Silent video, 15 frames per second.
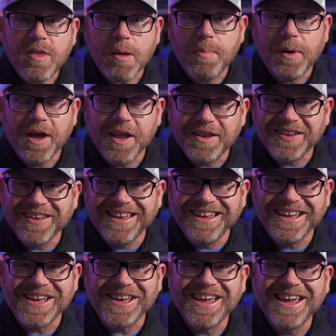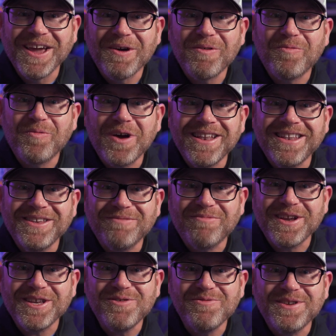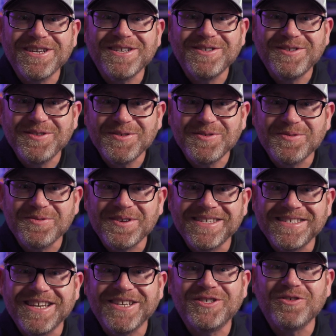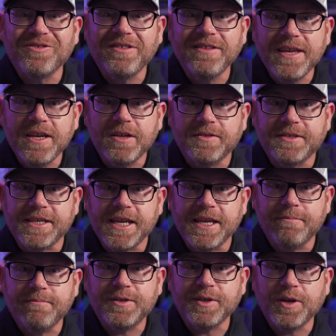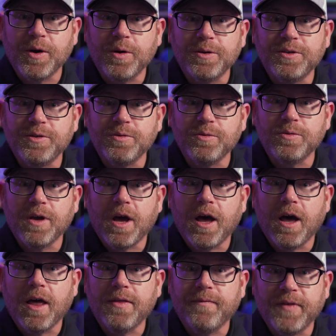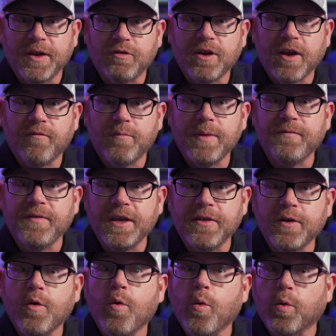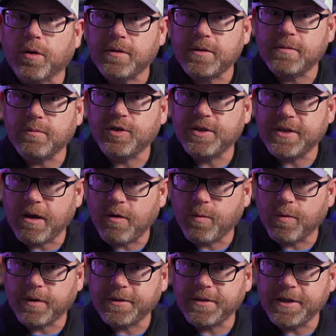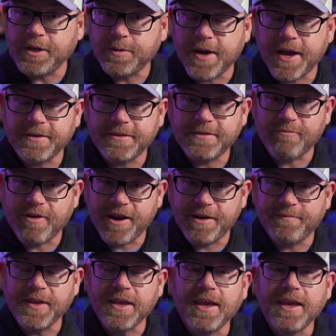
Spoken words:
But what you can do is get your legal team to go to the federal government via the courts, which is how it works in the U.S., right?